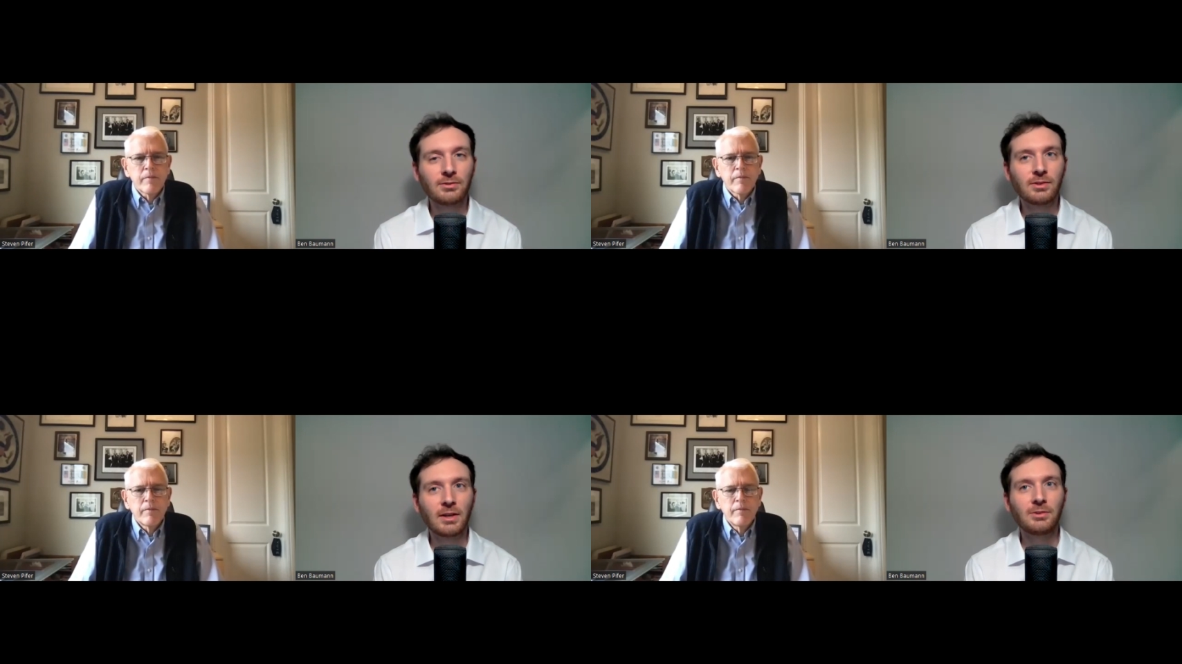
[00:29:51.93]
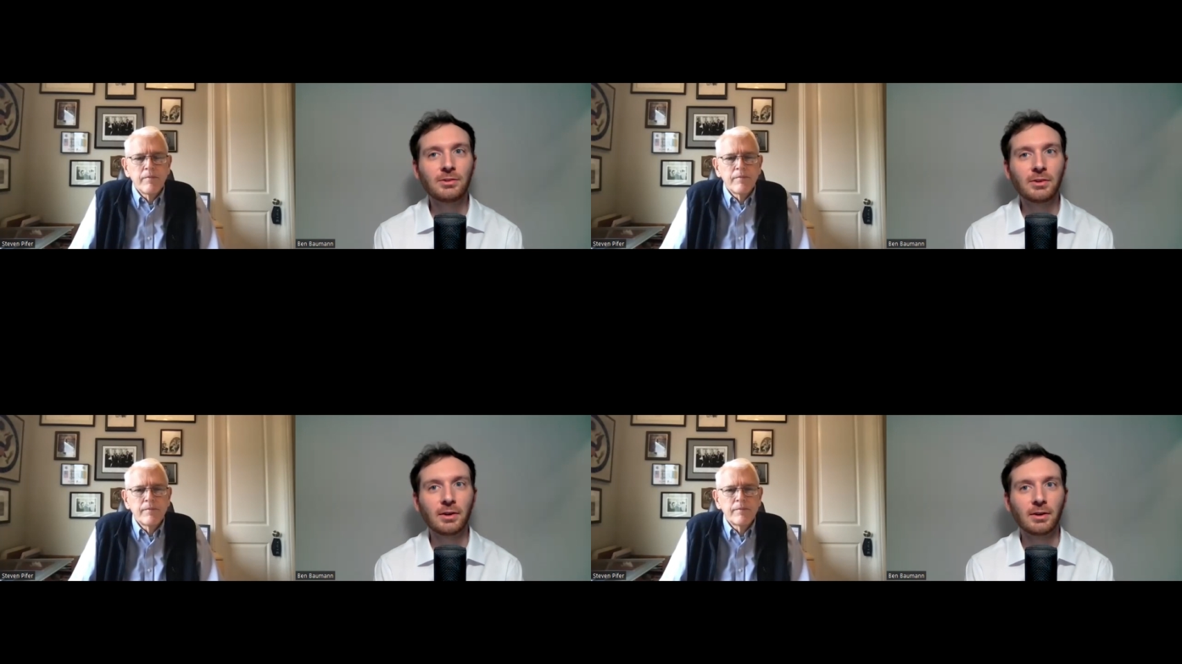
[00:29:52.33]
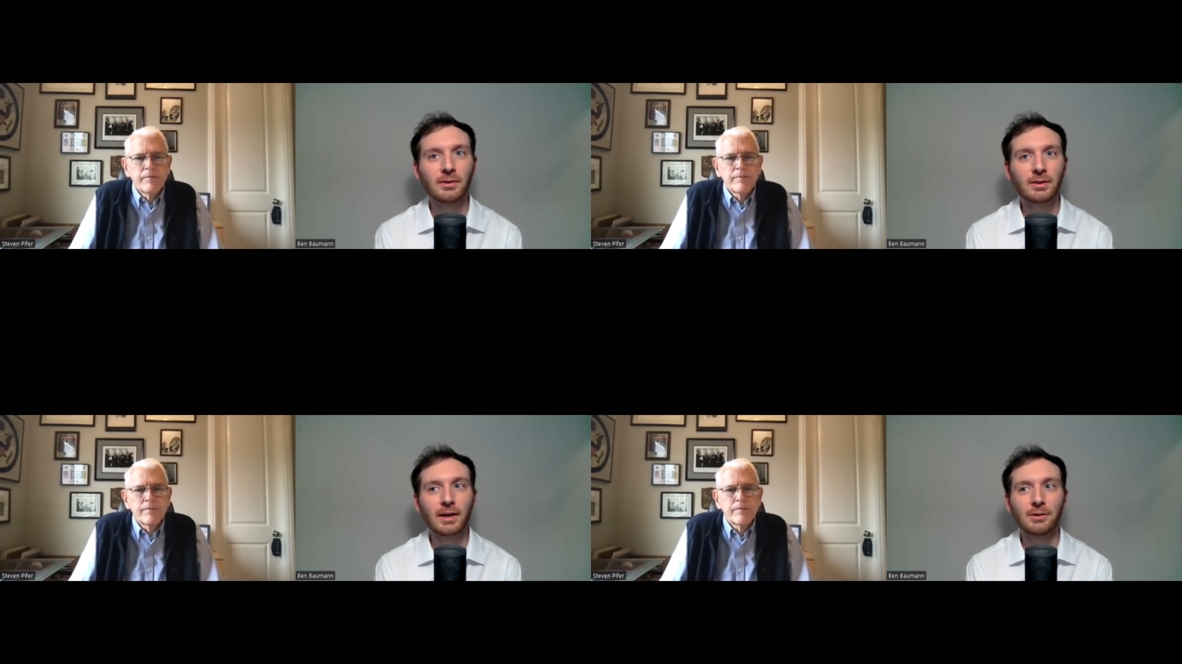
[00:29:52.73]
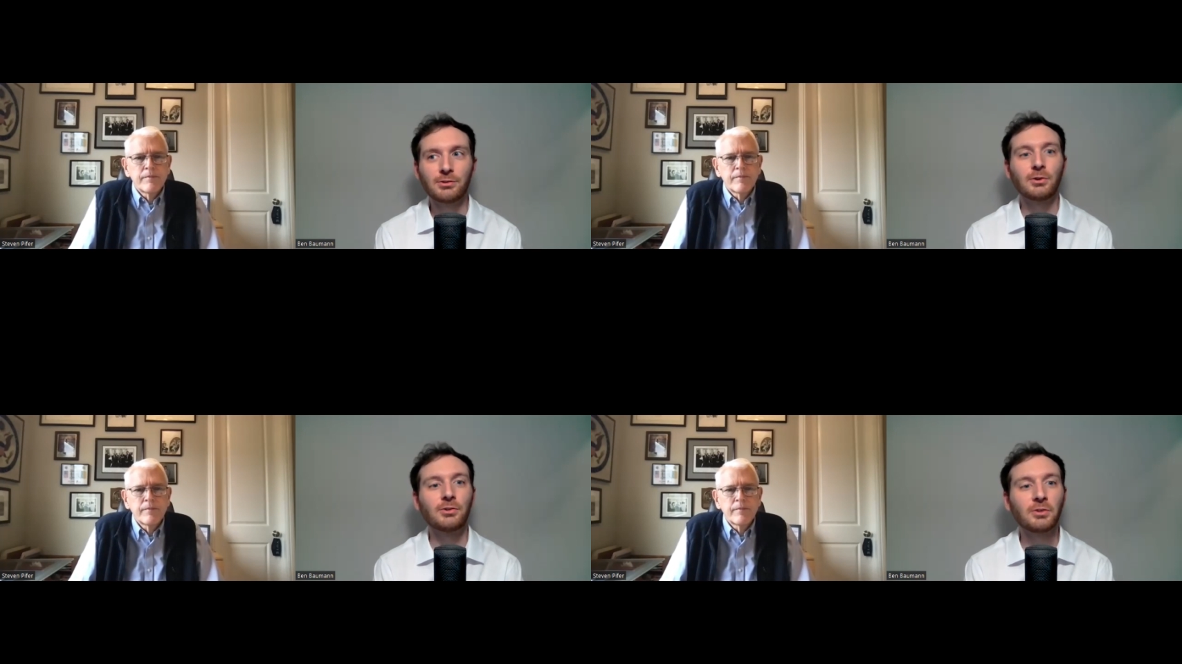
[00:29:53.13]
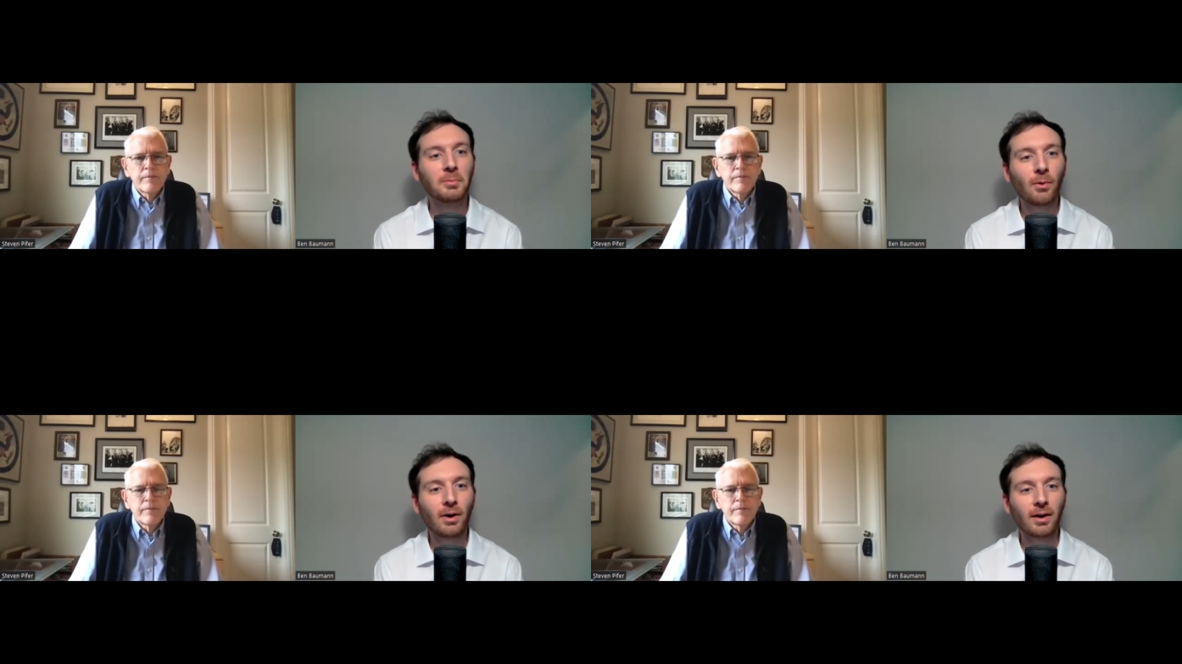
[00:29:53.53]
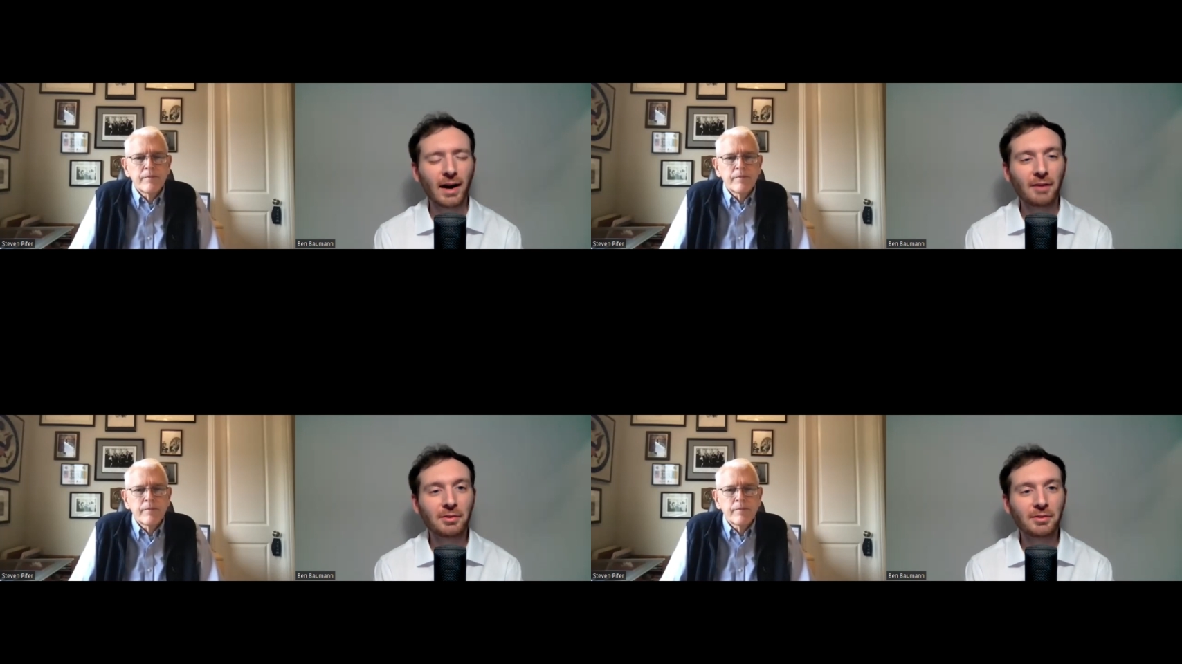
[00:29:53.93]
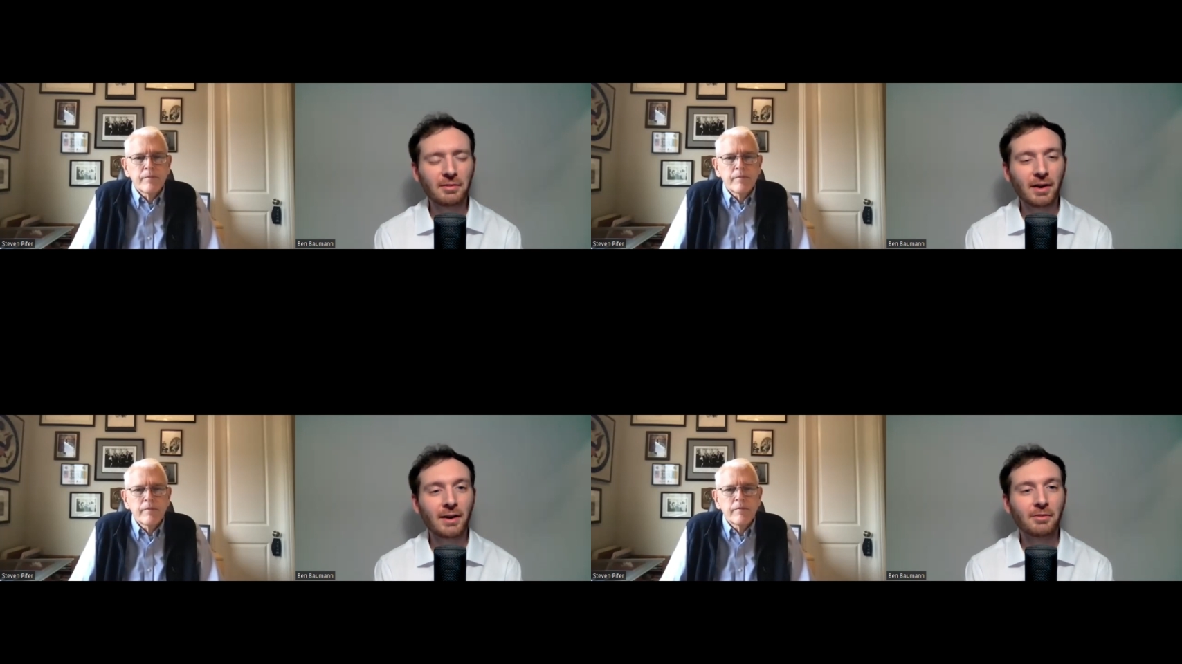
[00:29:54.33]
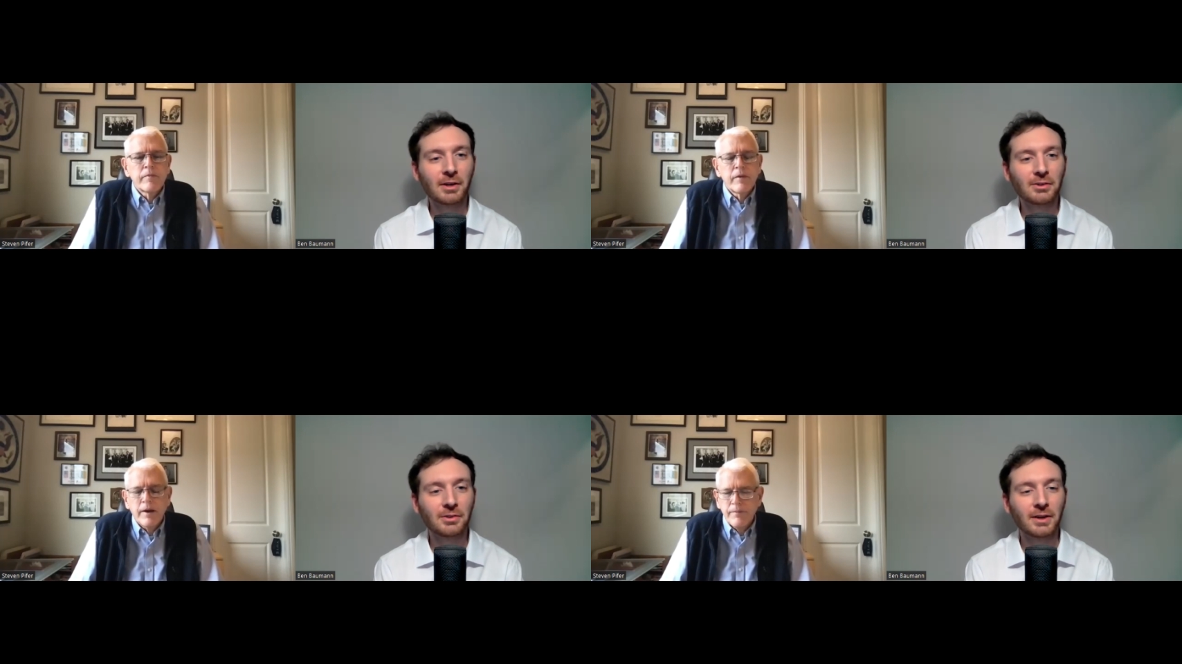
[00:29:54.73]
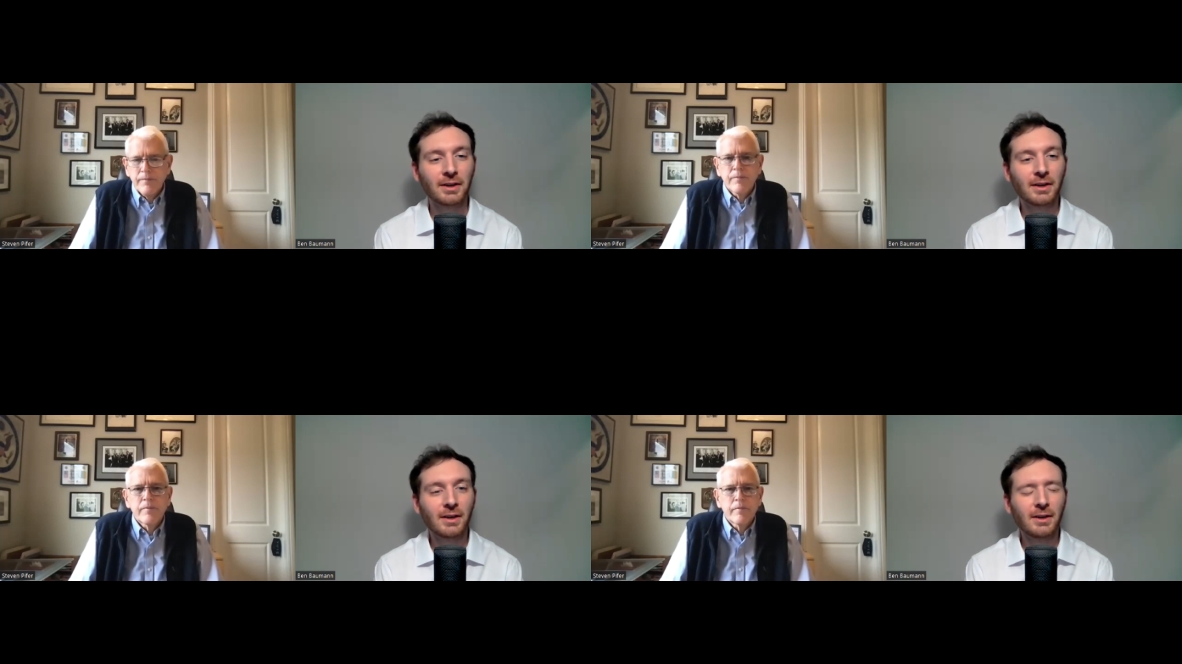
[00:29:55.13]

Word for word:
Speaker 1: tends to kind of search for more after they've had a victory.